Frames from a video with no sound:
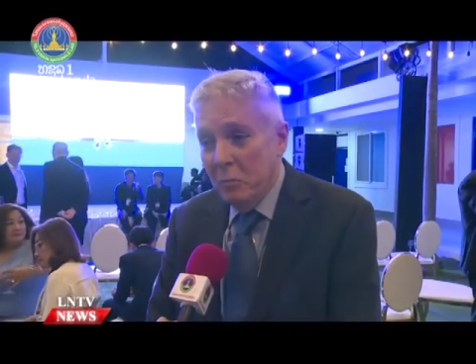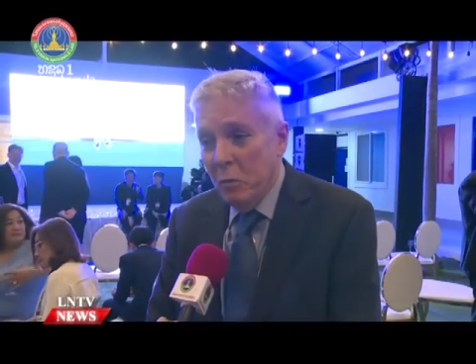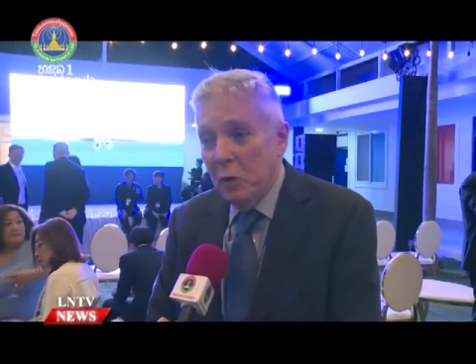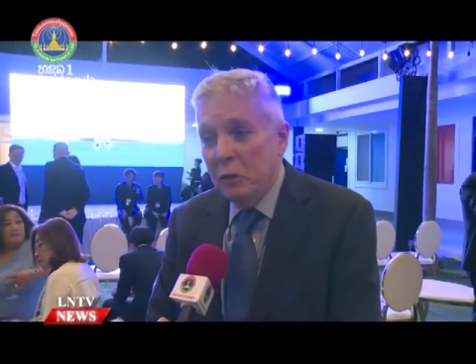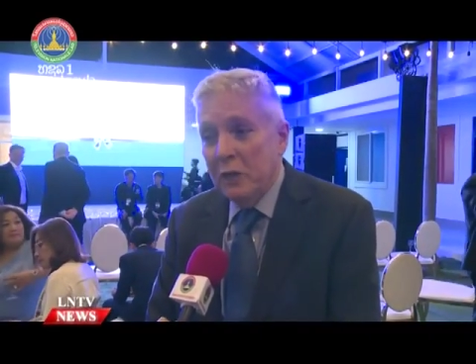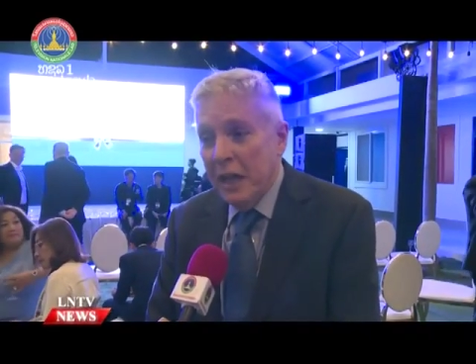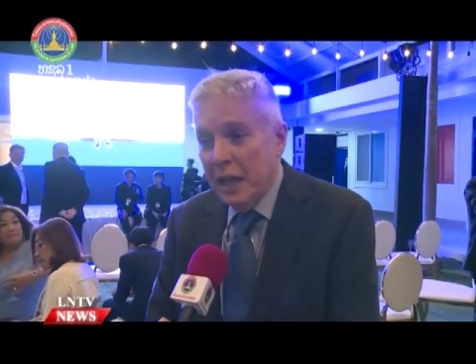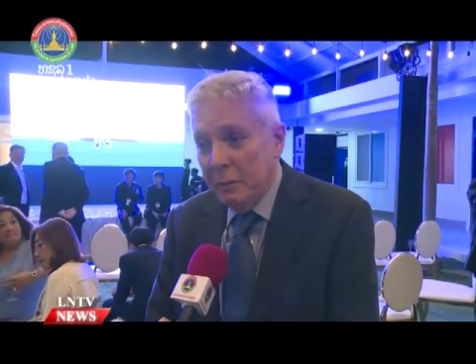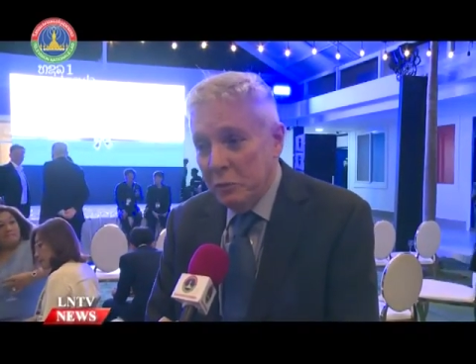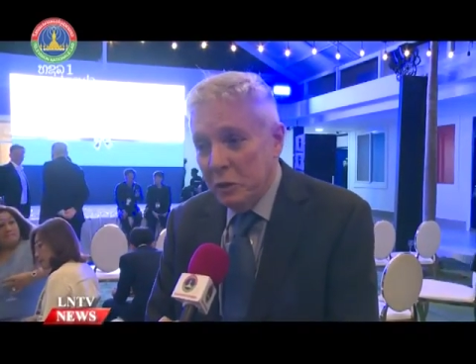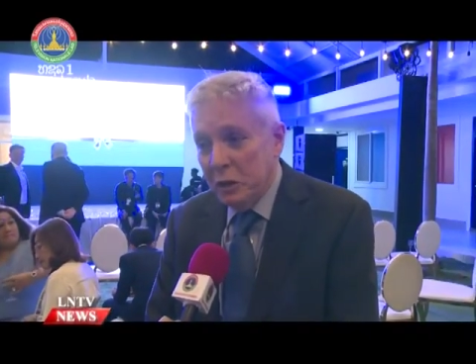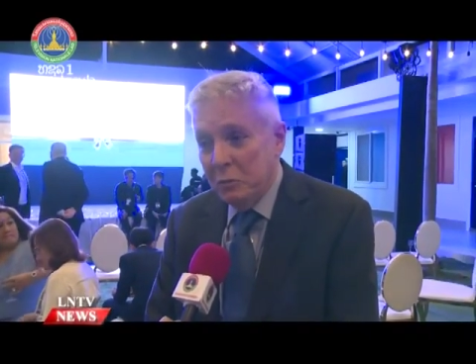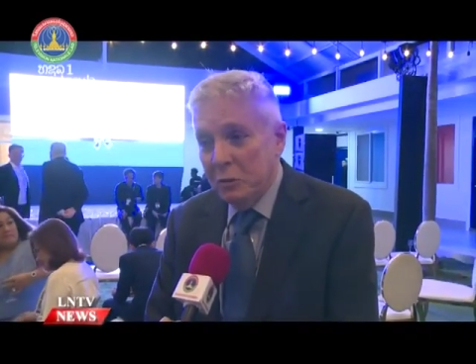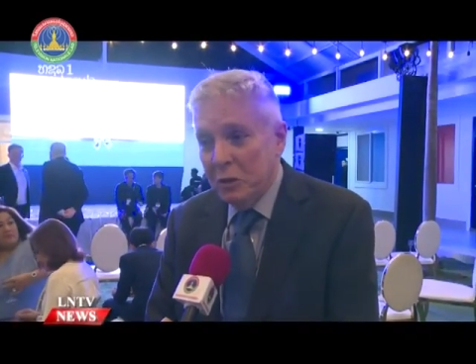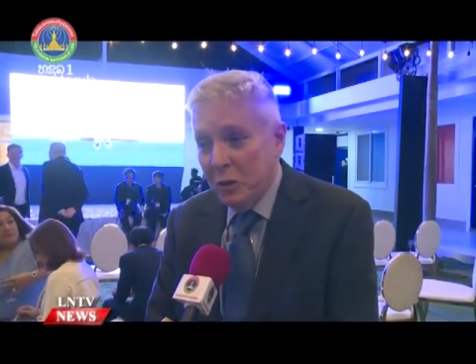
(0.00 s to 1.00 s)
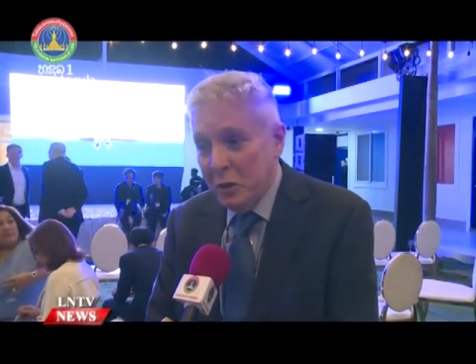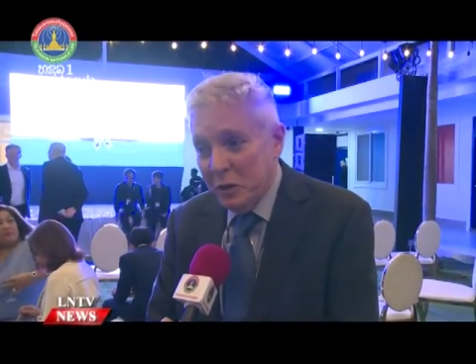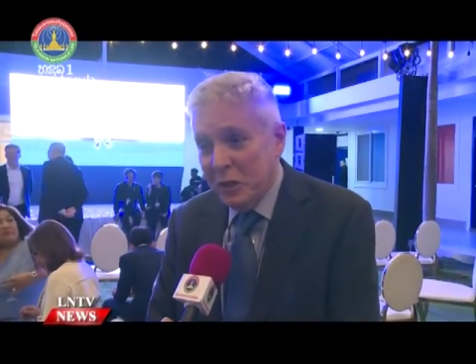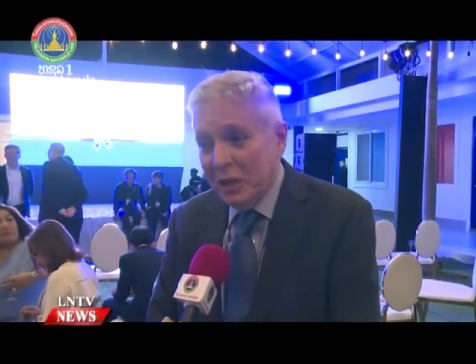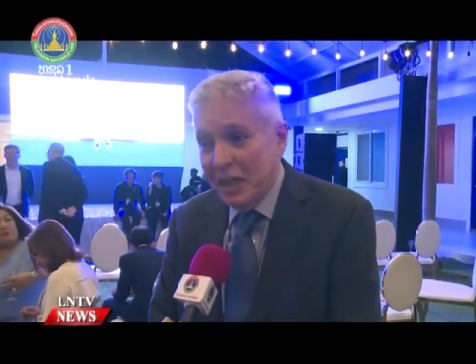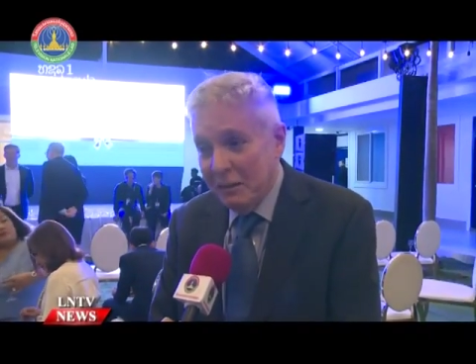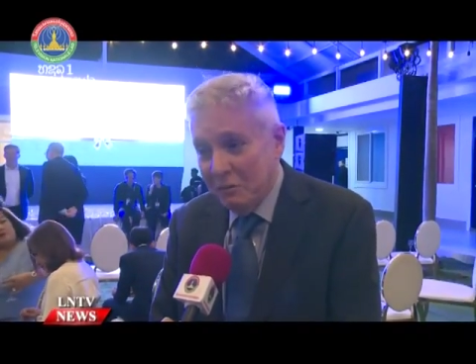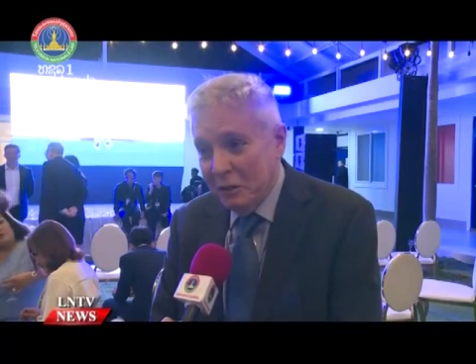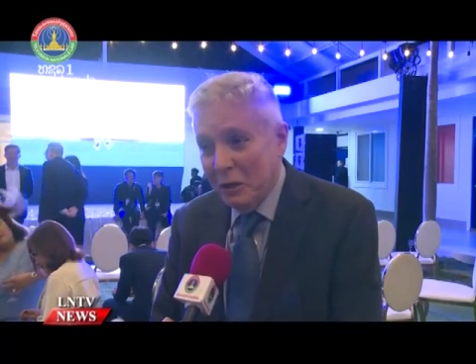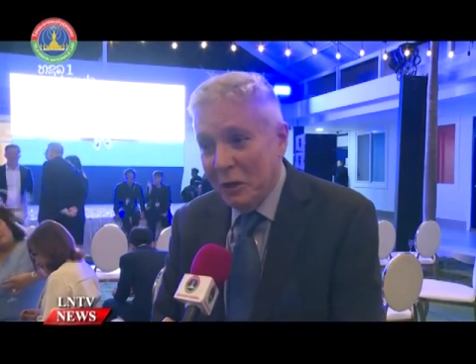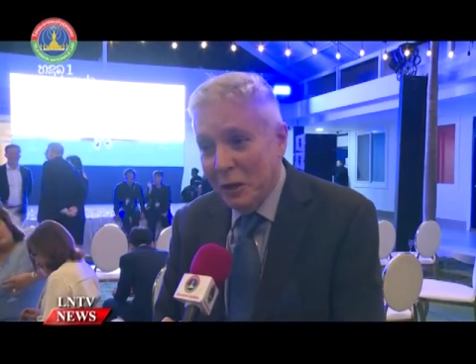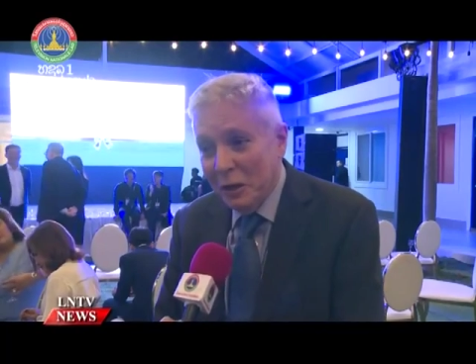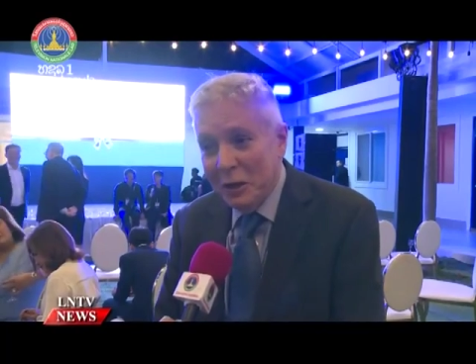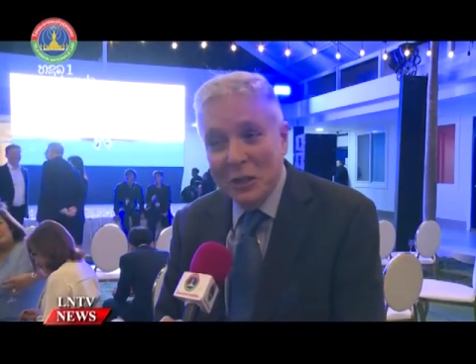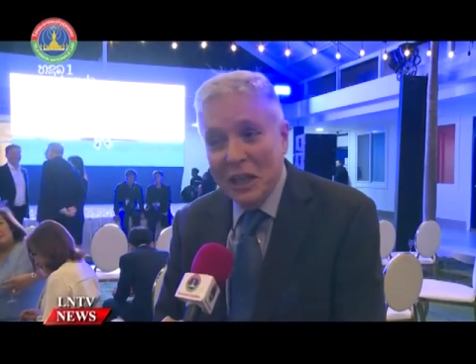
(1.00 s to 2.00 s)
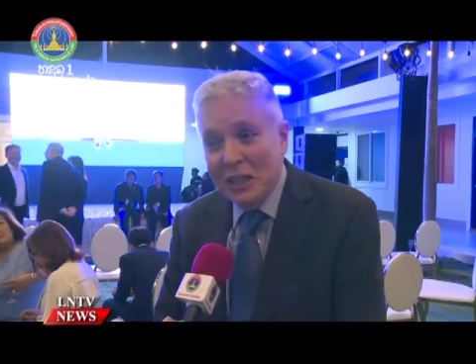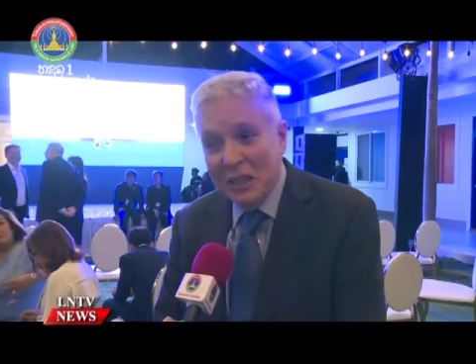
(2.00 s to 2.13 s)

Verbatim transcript: what name she was going to give the college.